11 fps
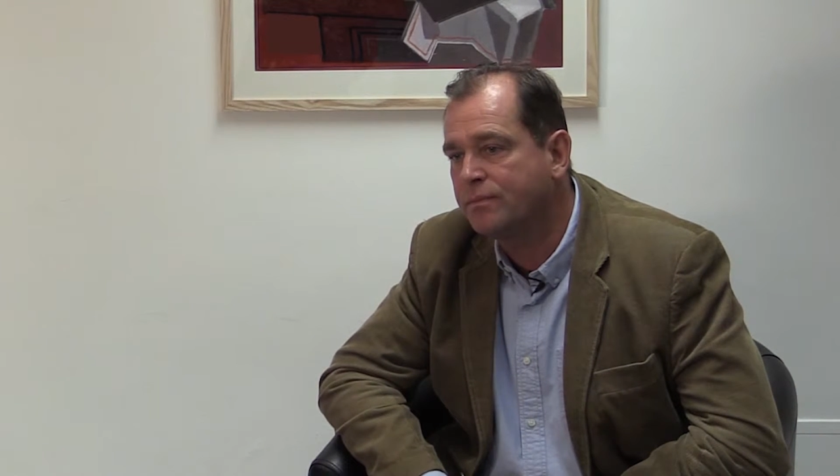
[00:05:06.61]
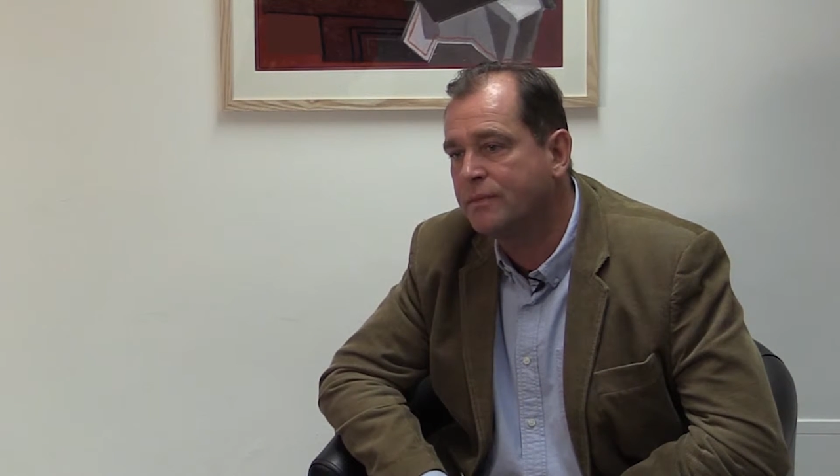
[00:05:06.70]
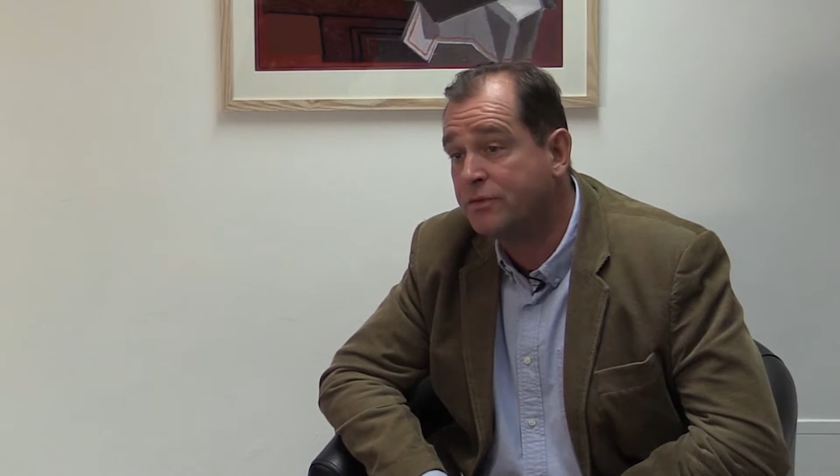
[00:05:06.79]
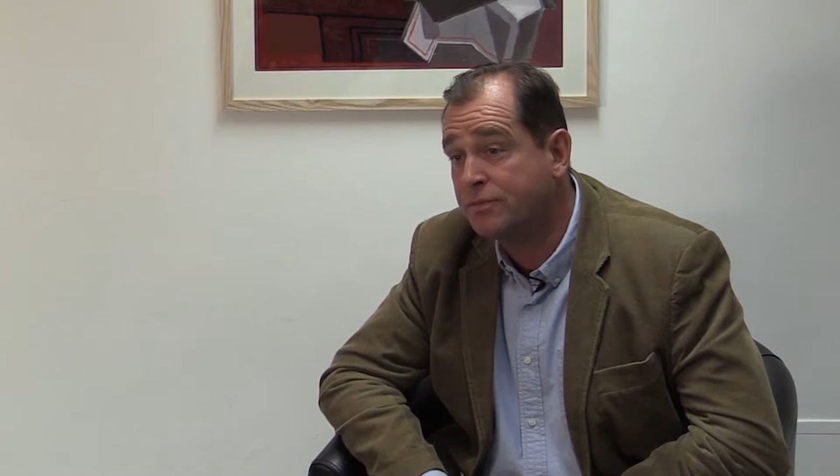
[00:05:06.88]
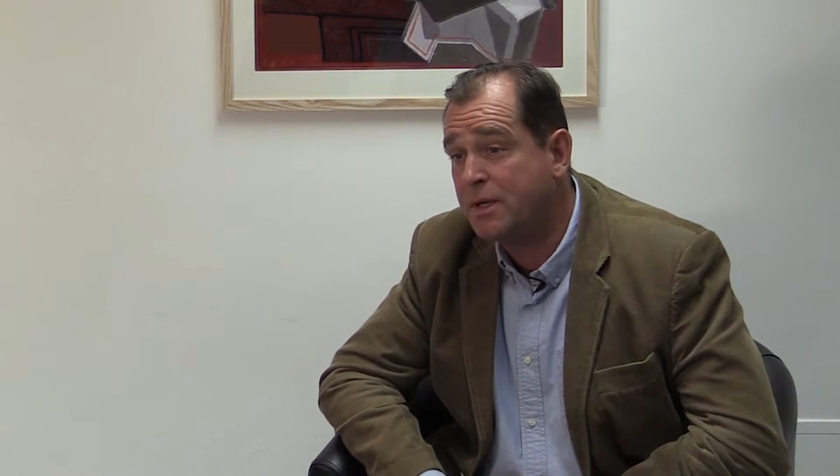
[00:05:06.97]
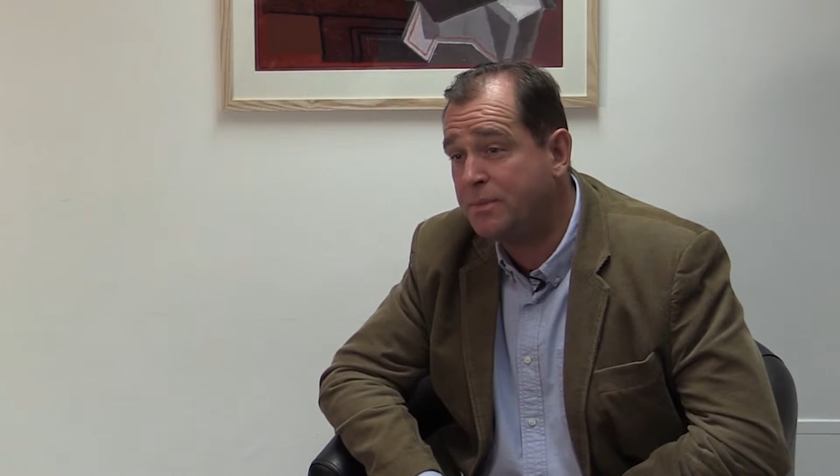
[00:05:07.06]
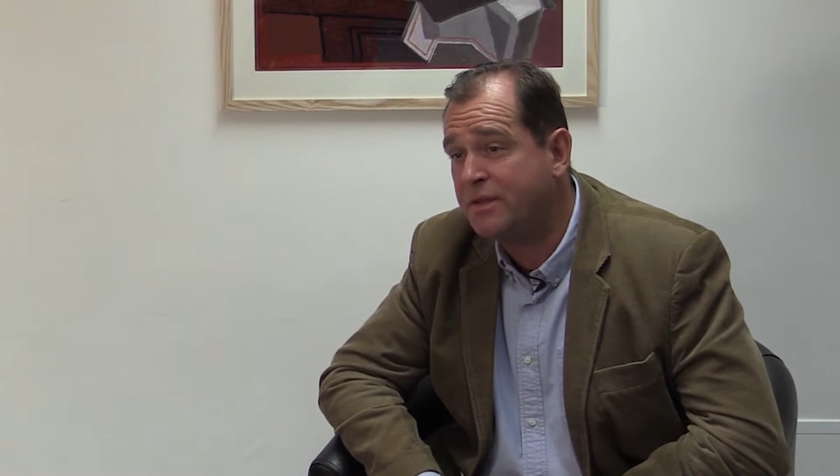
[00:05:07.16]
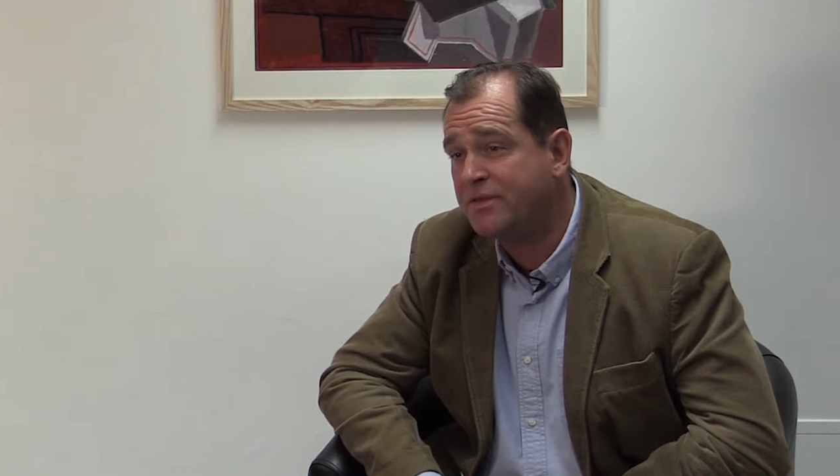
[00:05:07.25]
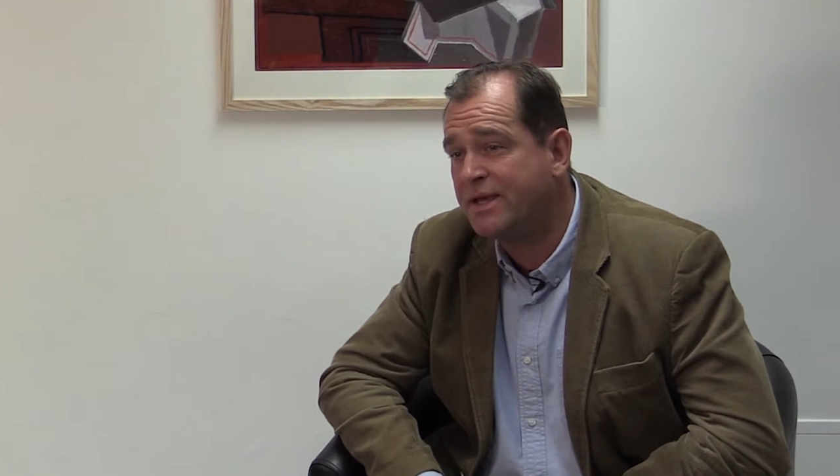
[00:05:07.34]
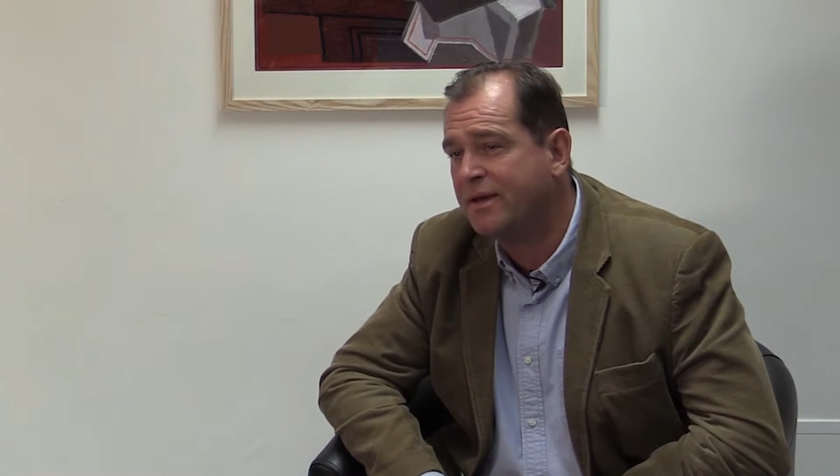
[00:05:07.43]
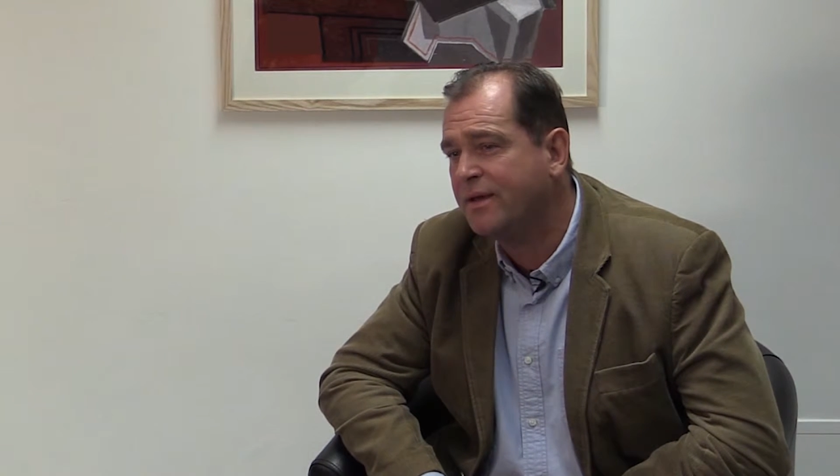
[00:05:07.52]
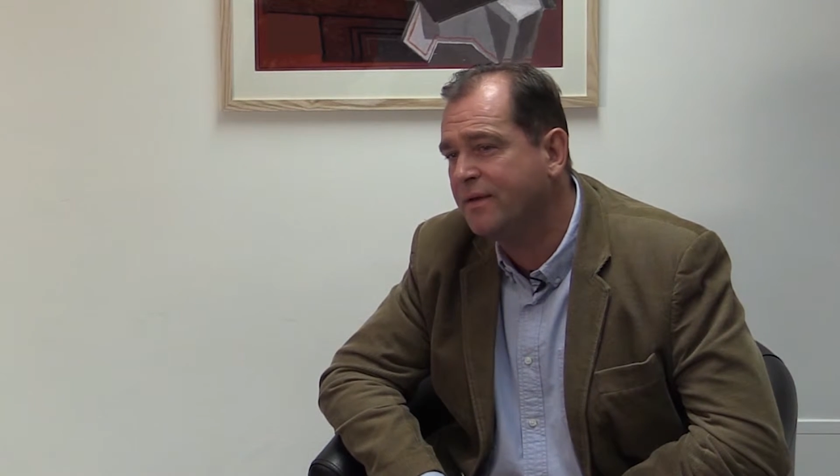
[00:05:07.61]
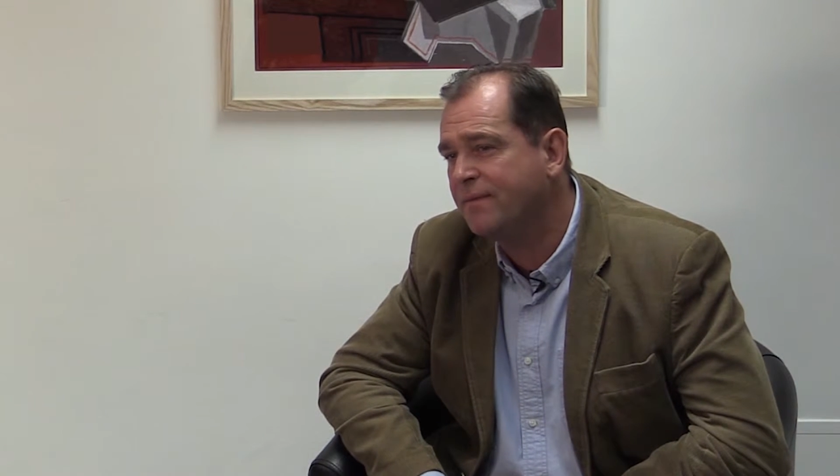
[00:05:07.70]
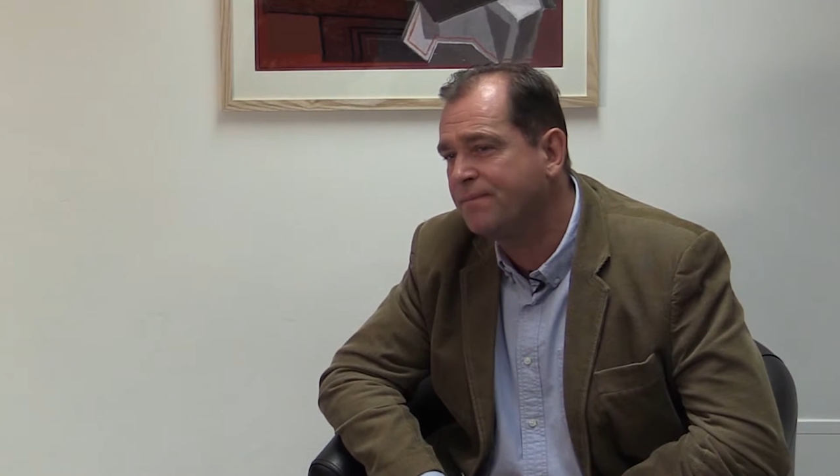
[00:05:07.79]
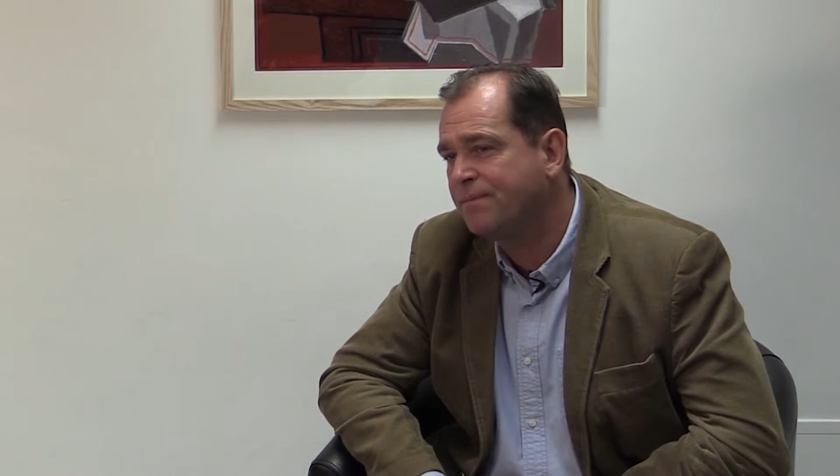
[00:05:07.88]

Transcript: It's made me think.